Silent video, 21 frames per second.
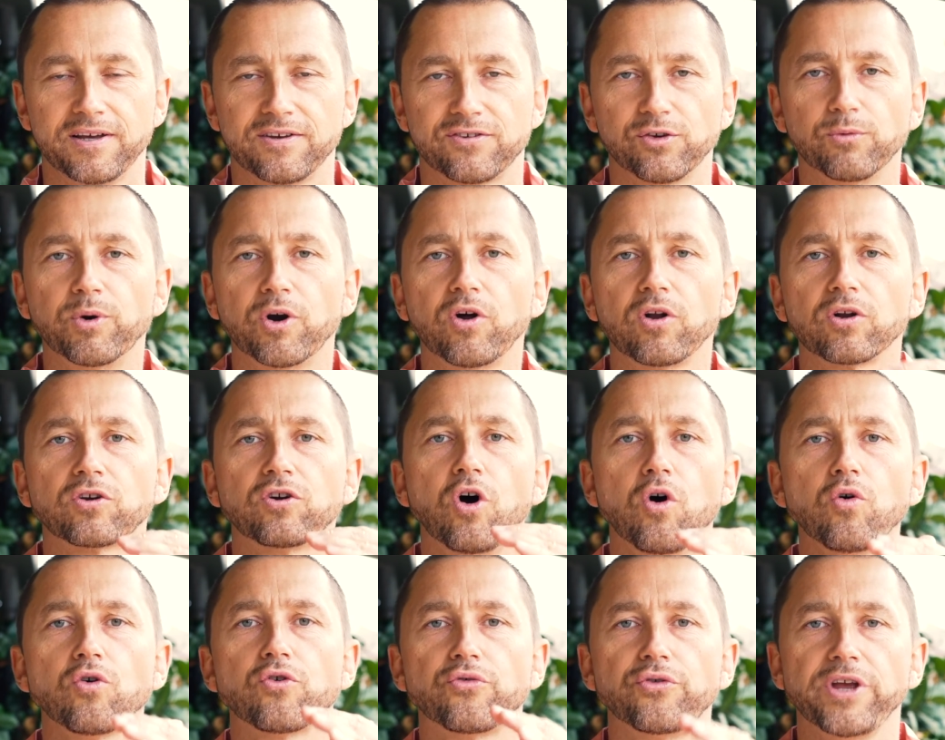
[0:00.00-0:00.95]
So we're all
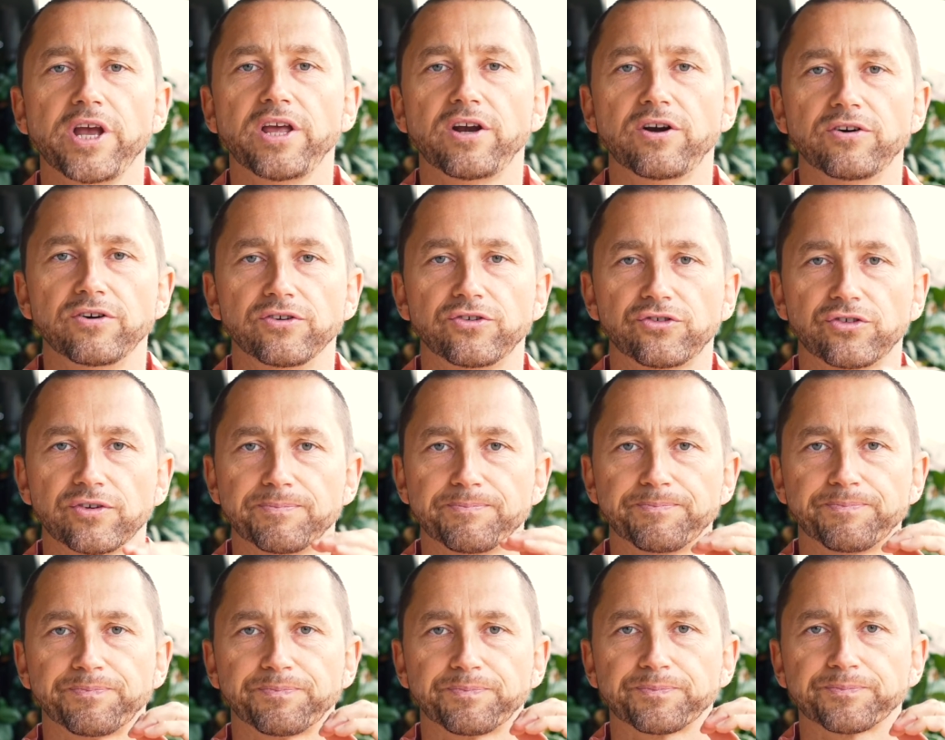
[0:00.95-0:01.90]
co-creators.
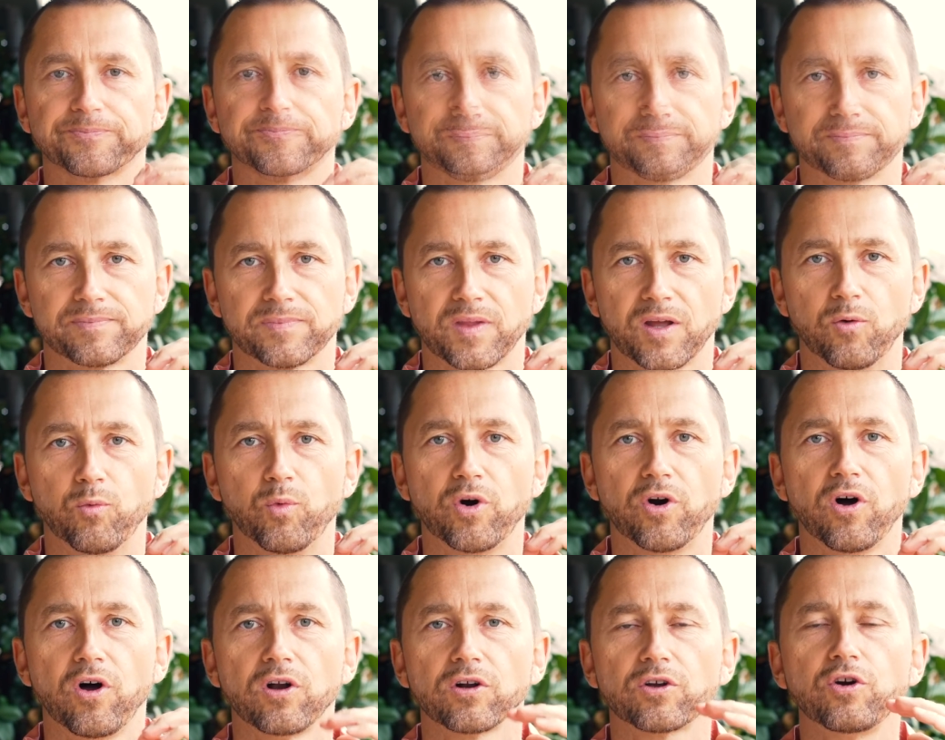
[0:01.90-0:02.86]

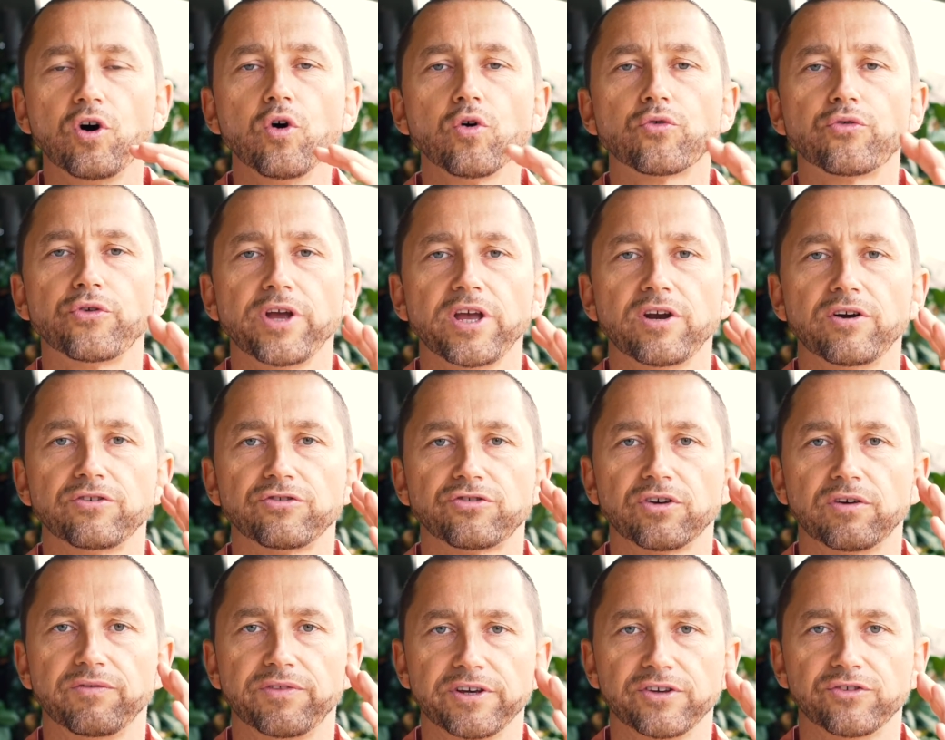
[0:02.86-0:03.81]
We're all co-creators
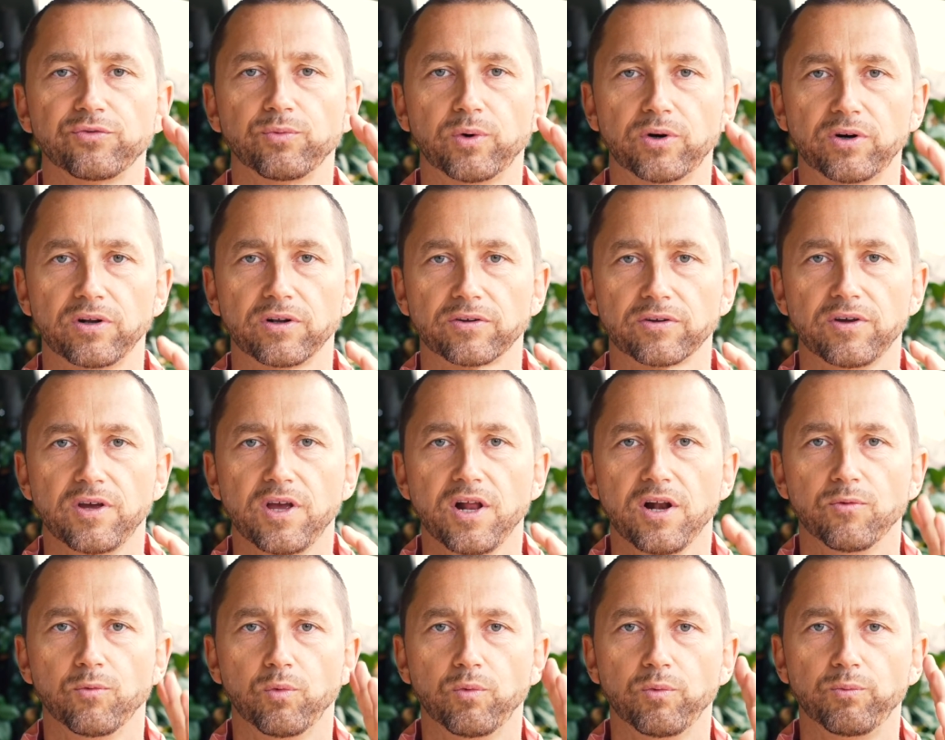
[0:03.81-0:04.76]
of this world.
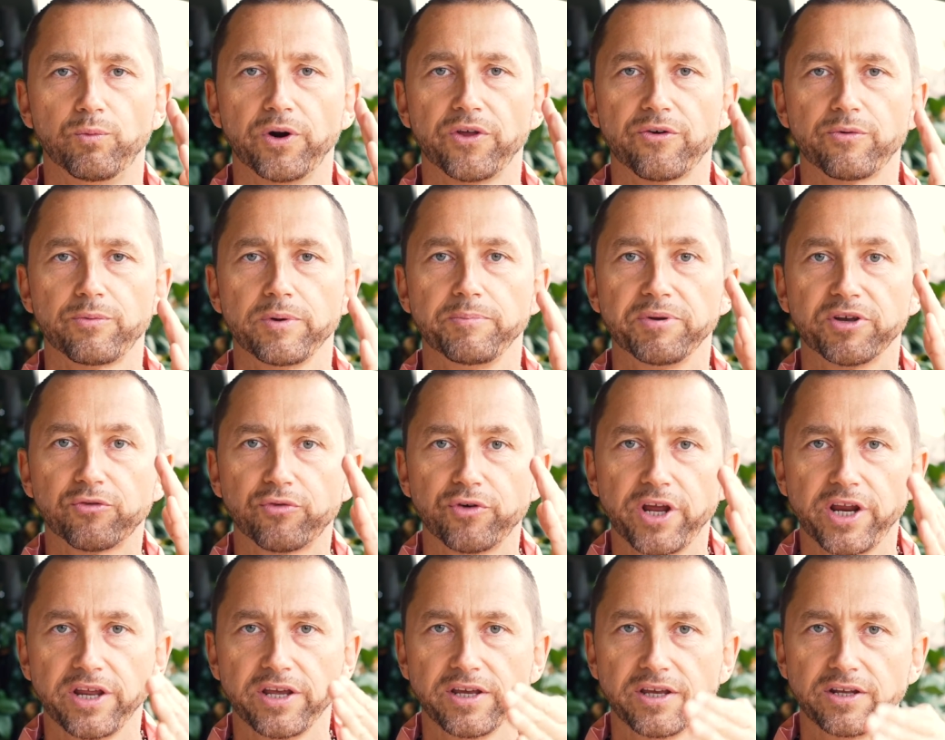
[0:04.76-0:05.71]
Whether we be
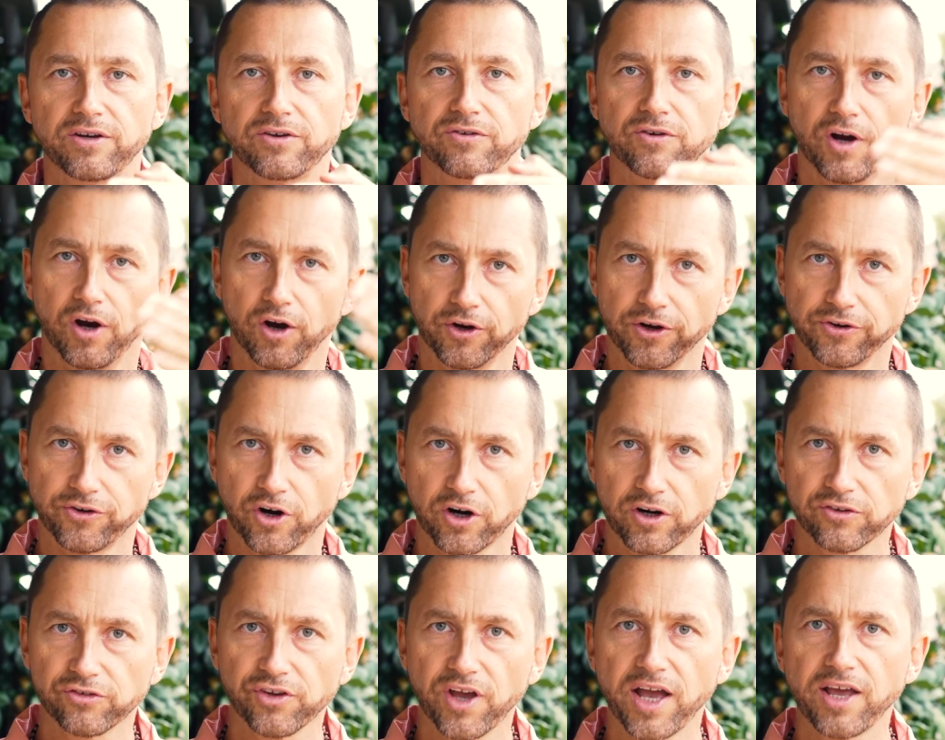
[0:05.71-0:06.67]
creating it on a
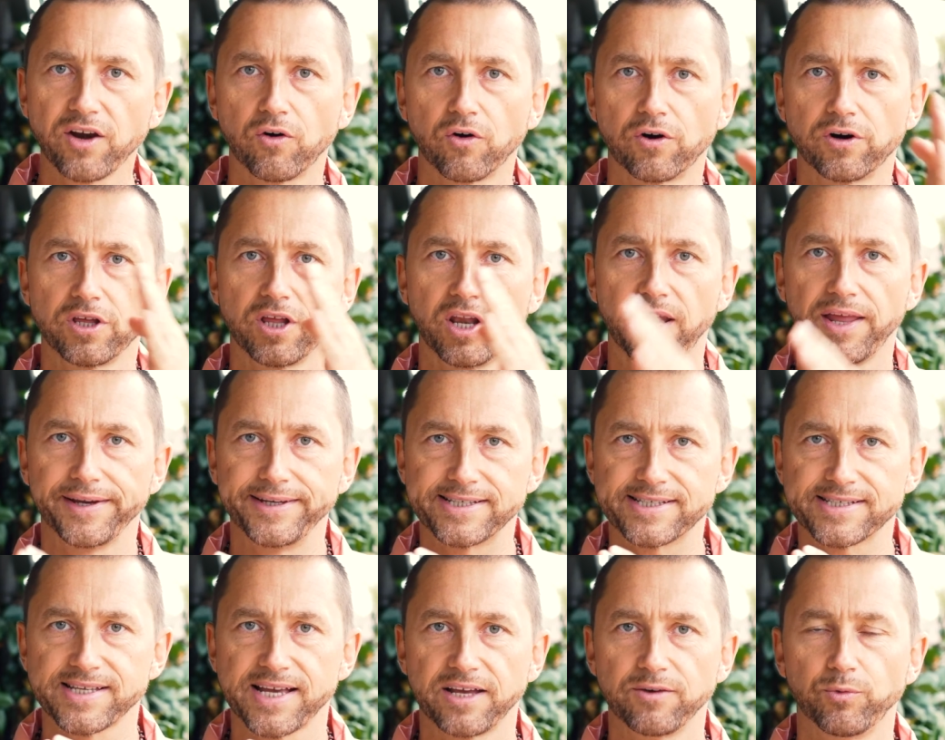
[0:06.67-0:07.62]
dark side or on a
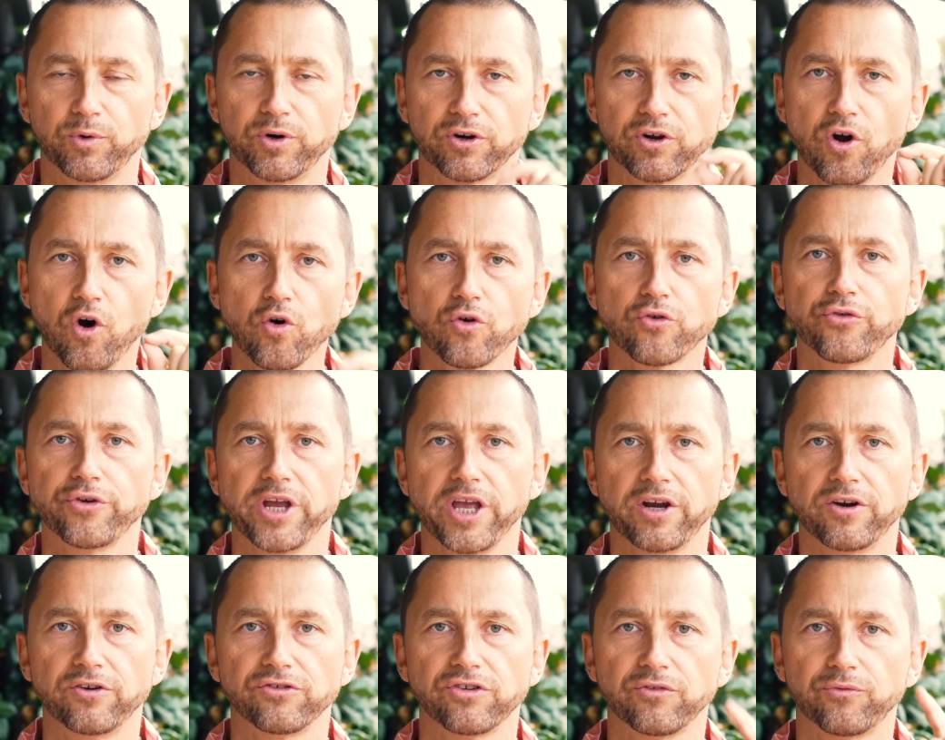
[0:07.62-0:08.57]
light side, we're
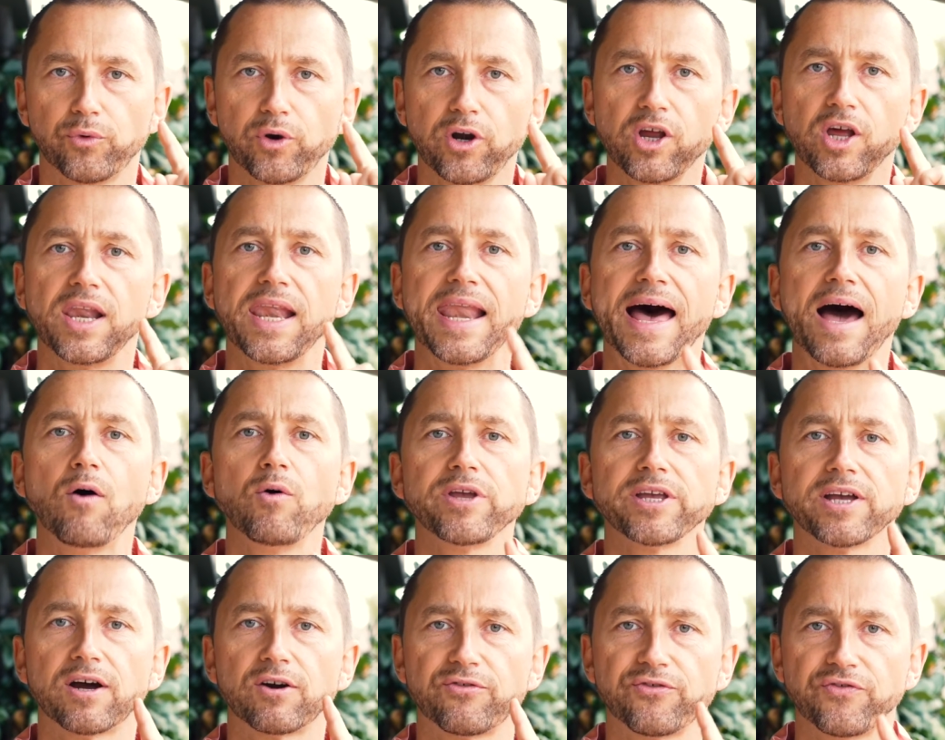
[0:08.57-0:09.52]
co-creators. If we're
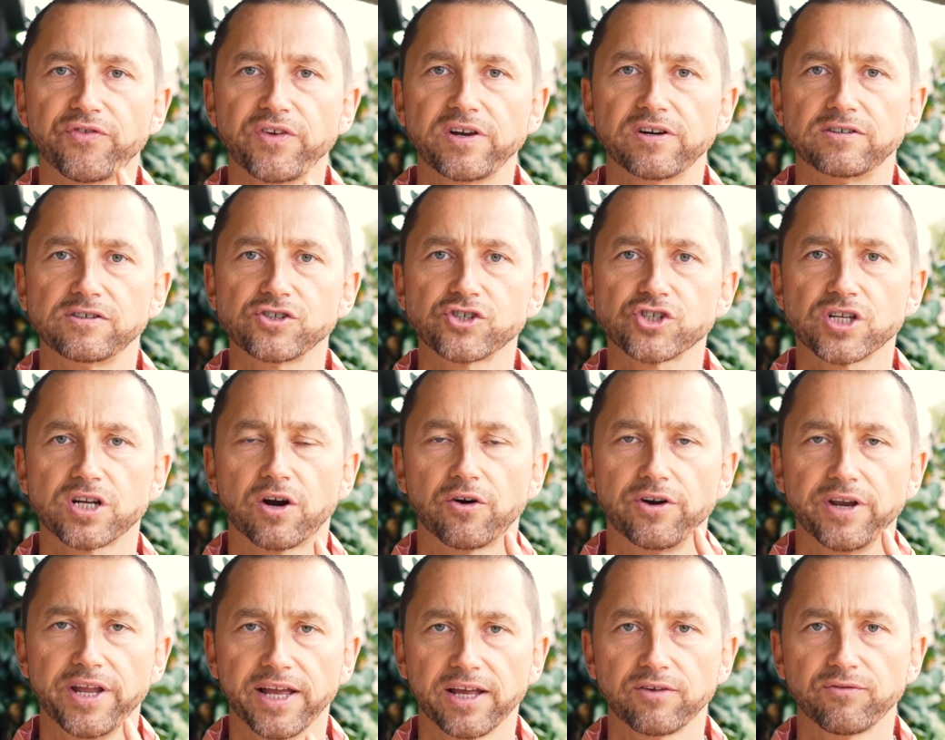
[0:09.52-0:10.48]
allowing our fears and
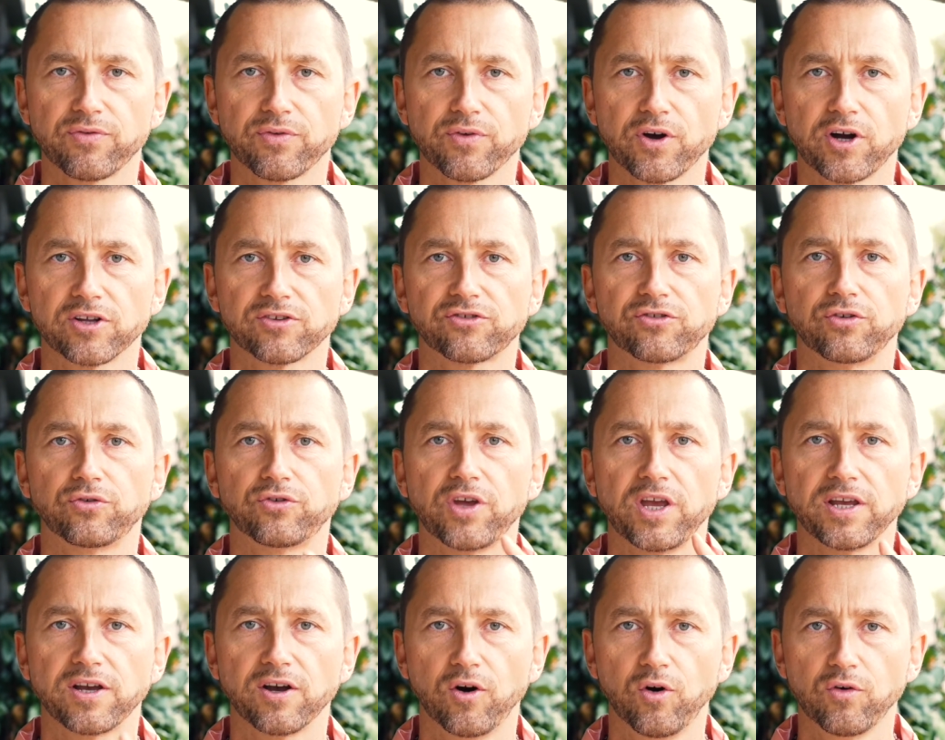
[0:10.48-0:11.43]
our negative thoughts to
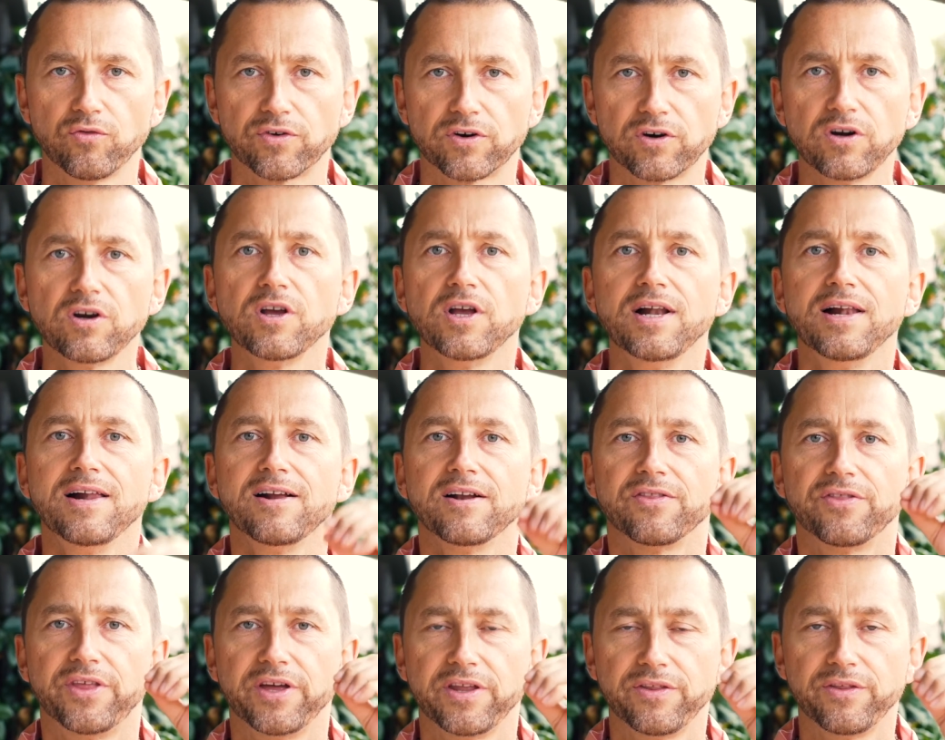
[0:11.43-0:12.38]
take over,
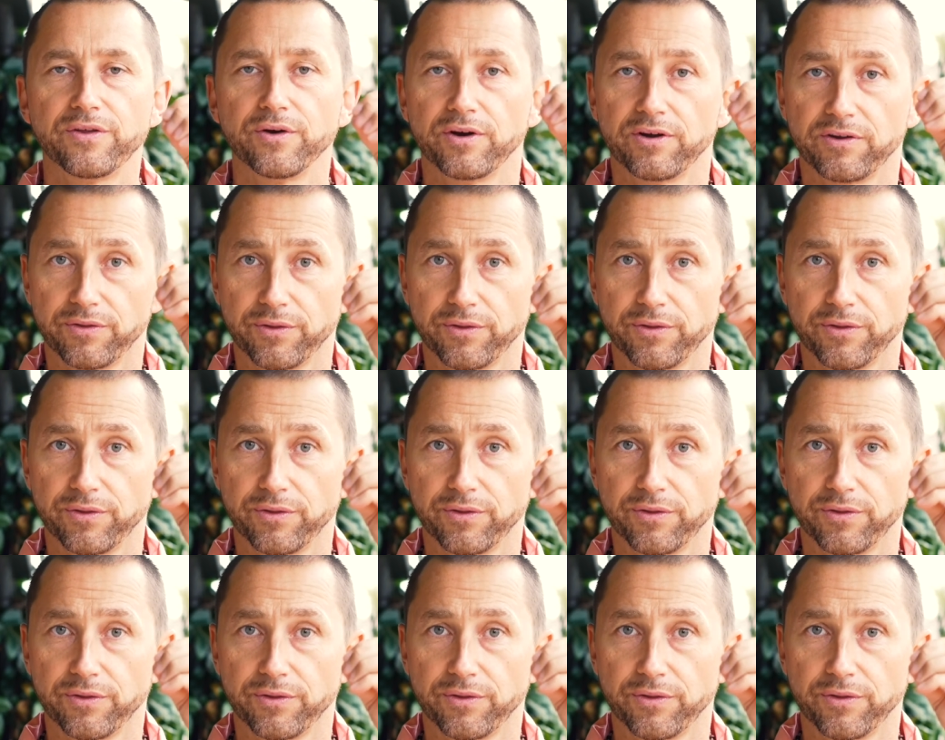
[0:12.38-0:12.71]
then